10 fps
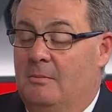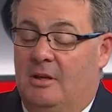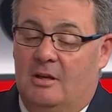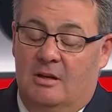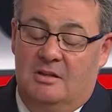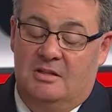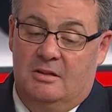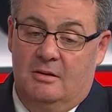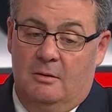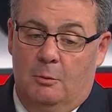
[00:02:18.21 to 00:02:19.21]
because
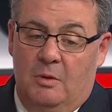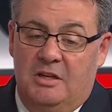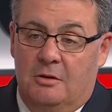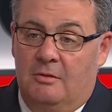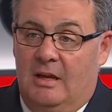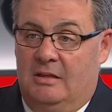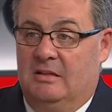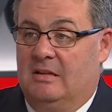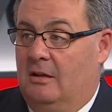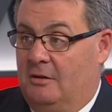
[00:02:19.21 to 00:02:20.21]
we don't get to
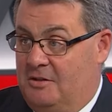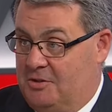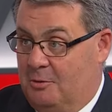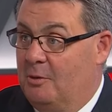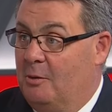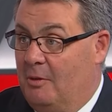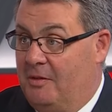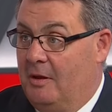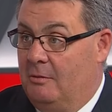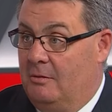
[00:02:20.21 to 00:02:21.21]
tell our story
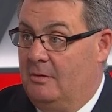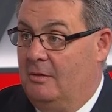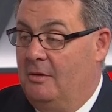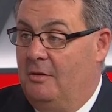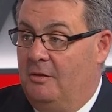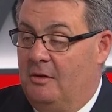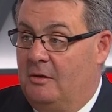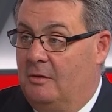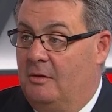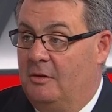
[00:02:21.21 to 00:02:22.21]
without the
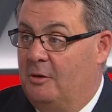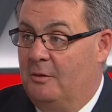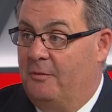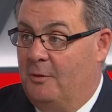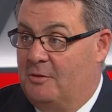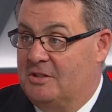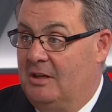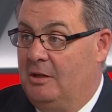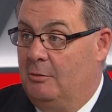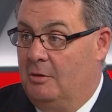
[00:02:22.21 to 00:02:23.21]
good folks
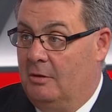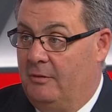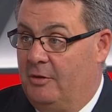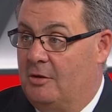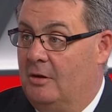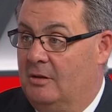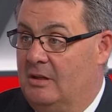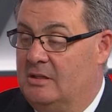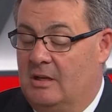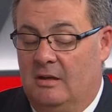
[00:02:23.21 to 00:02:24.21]
like you and all of your
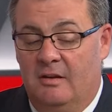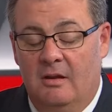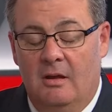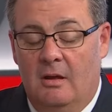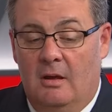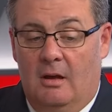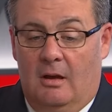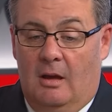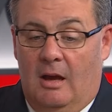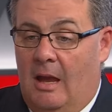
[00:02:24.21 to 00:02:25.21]
colleagues. And
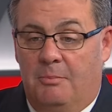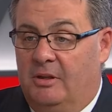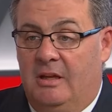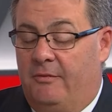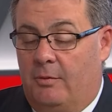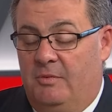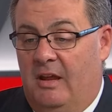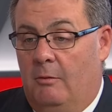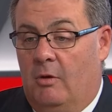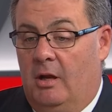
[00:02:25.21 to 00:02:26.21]
I believed from
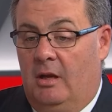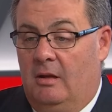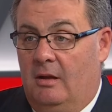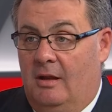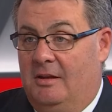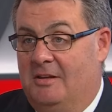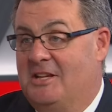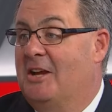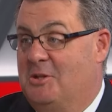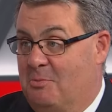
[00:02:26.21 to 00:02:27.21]
day one, and it's
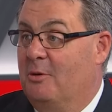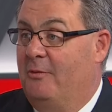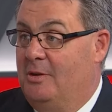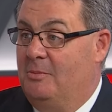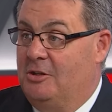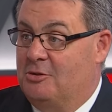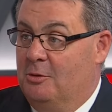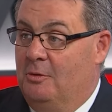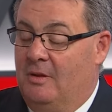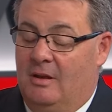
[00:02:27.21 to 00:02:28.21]
actually proven to be
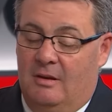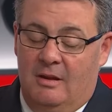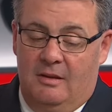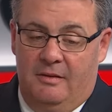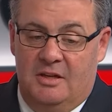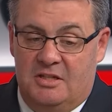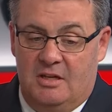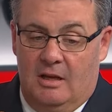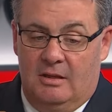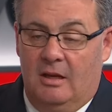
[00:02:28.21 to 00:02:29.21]
true, that this,
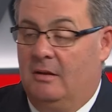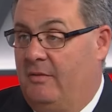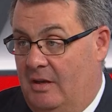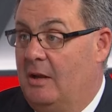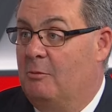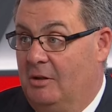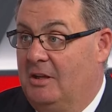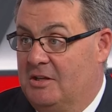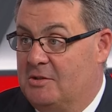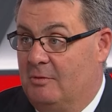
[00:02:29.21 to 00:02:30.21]
at the end of the day,
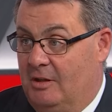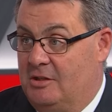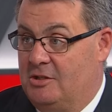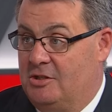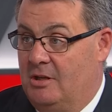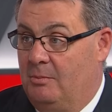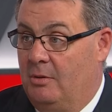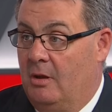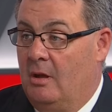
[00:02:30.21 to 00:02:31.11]
really is a relationship,